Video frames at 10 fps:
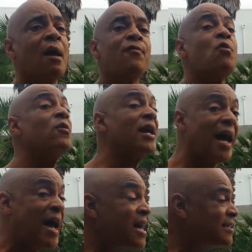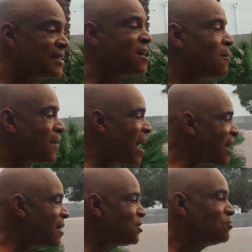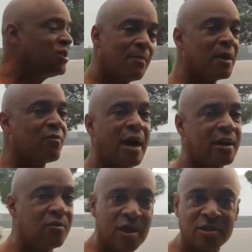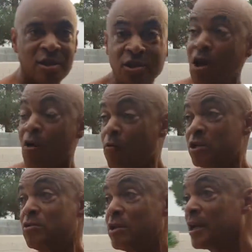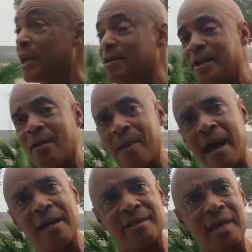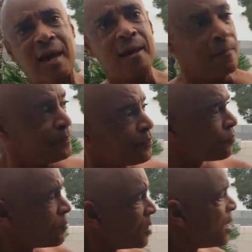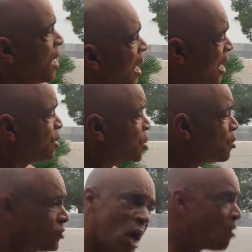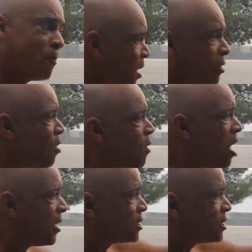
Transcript: If you would have asked Nehemiah, you Democratic Christians, would you look at Nehemiah and say, hey dude, don't build a wall,